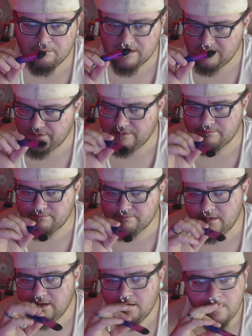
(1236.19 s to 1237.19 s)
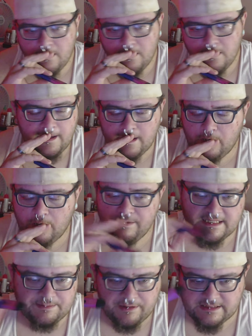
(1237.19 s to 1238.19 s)
Call me conspiracy theorist, but I believe
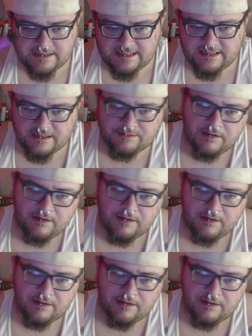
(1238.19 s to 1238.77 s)
aspartame and all